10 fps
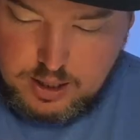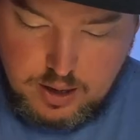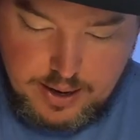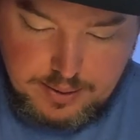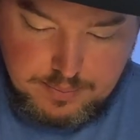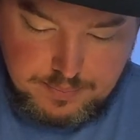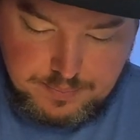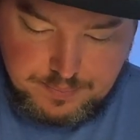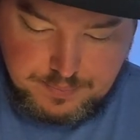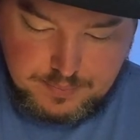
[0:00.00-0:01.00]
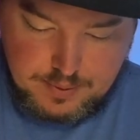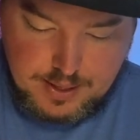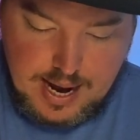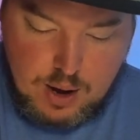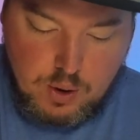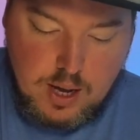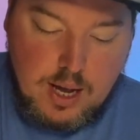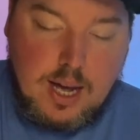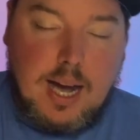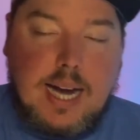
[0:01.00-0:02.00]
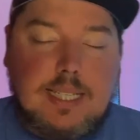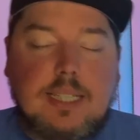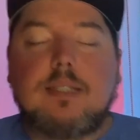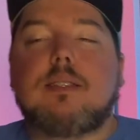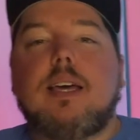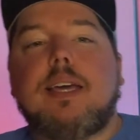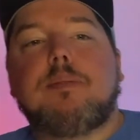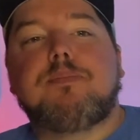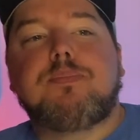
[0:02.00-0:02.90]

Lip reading: All right. Now, I did say